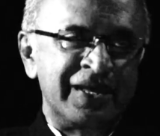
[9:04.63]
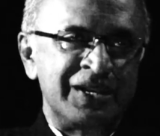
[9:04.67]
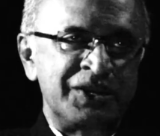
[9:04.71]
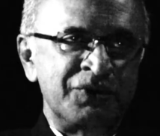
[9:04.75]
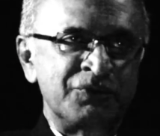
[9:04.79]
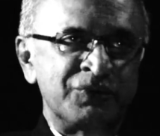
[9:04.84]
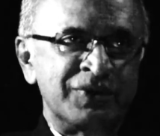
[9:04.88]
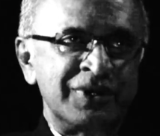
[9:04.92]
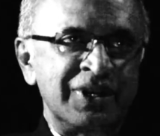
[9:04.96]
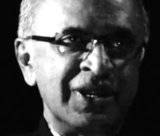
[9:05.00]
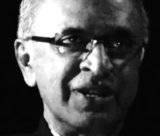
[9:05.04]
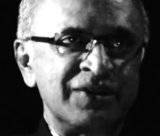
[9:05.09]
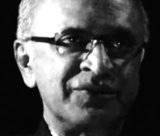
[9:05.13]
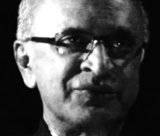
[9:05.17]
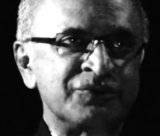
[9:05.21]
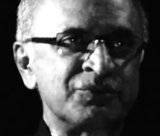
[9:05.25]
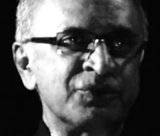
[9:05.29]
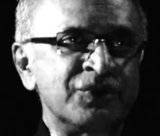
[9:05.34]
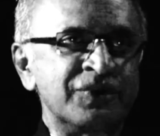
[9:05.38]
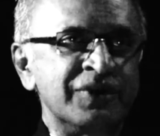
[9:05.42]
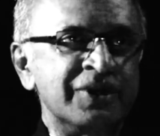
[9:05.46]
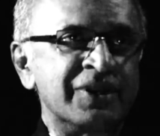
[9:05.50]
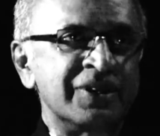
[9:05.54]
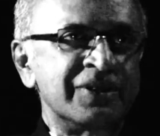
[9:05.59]
anyone else
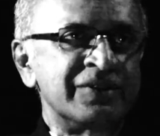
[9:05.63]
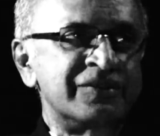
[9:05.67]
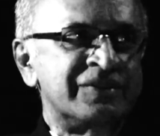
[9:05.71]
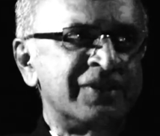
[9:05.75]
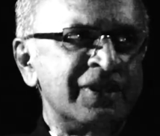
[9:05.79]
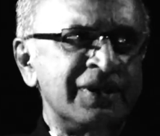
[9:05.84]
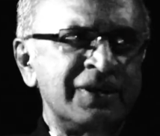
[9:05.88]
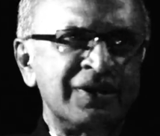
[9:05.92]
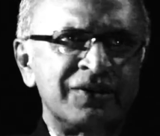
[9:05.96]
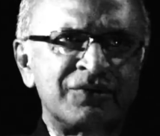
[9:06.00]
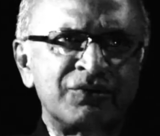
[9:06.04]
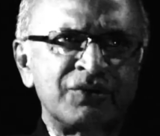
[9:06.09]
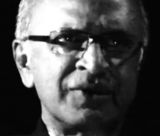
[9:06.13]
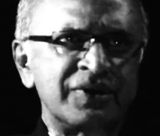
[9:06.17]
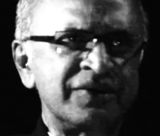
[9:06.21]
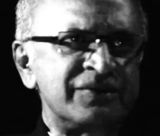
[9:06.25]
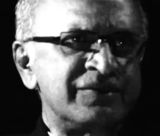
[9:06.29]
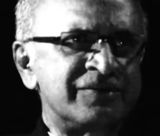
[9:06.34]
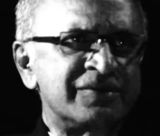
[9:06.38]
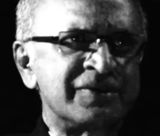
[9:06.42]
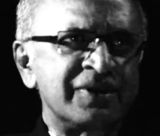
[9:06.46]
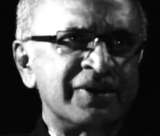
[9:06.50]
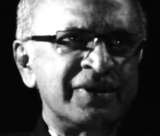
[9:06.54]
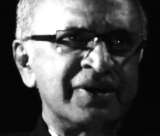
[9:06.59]
would think twice,
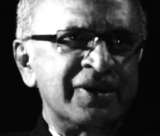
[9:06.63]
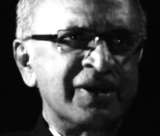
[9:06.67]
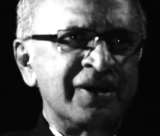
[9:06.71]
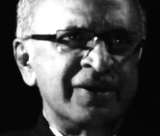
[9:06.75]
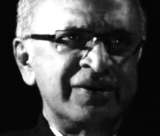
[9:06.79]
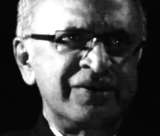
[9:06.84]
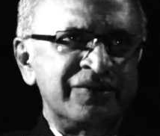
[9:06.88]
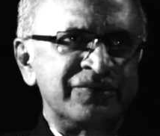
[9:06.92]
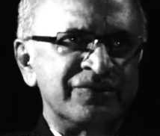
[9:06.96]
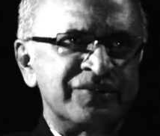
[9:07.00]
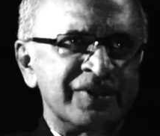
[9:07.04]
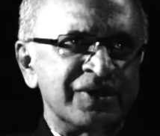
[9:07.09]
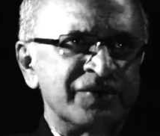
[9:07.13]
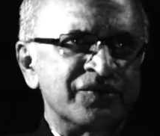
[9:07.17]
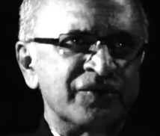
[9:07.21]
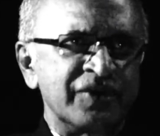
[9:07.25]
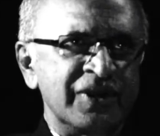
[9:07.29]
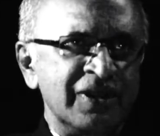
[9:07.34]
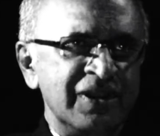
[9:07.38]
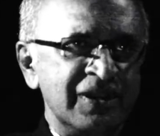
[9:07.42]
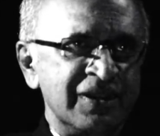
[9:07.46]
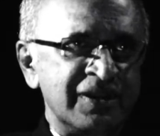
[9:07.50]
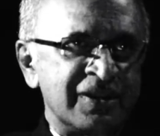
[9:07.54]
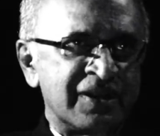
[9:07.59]
is that
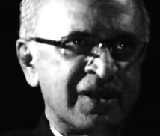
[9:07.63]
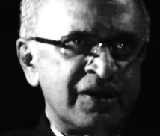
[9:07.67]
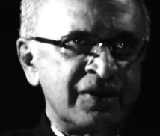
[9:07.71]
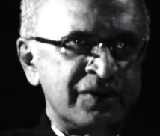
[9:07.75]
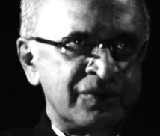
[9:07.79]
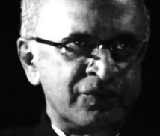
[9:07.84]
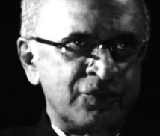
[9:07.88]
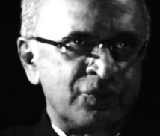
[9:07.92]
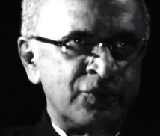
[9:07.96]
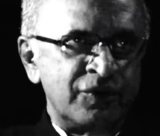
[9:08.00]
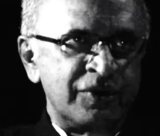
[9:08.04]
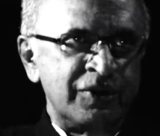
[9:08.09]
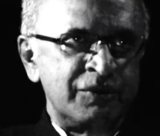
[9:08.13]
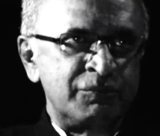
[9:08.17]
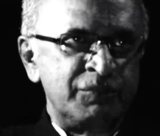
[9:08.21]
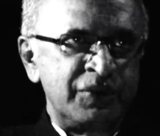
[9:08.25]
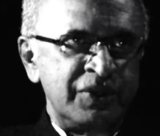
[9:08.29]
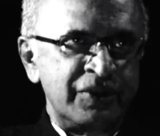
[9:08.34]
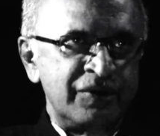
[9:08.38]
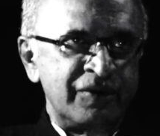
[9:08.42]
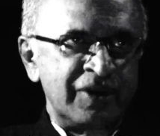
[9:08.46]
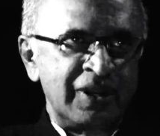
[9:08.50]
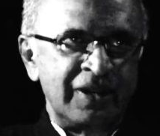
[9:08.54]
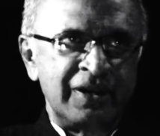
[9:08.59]
real, could it
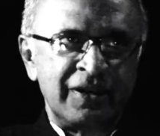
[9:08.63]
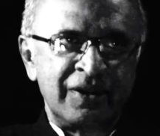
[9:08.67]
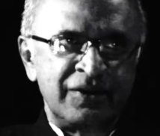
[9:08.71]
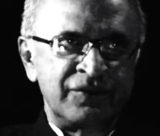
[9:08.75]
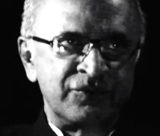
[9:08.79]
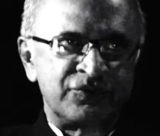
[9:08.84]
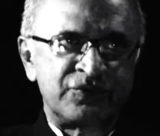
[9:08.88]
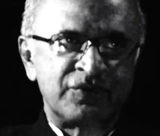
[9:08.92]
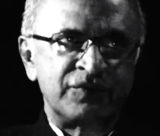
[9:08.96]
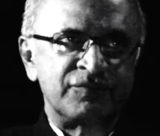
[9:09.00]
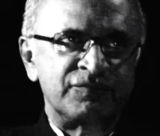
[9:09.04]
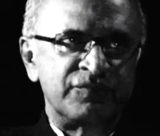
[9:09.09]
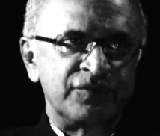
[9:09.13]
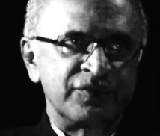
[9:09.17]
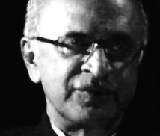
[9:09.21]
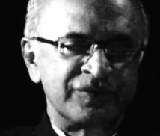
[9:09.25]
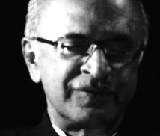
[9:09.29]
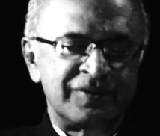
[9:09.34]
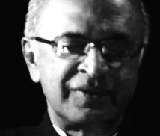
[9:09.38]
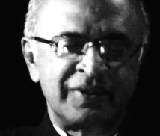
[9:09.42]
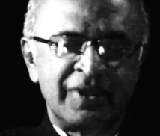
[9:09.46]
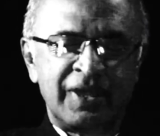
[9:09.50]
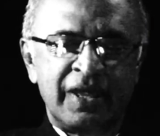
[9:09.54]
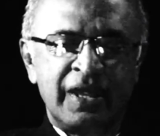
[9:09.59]
be real, and so
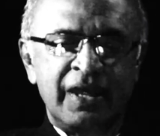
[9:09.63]
forth.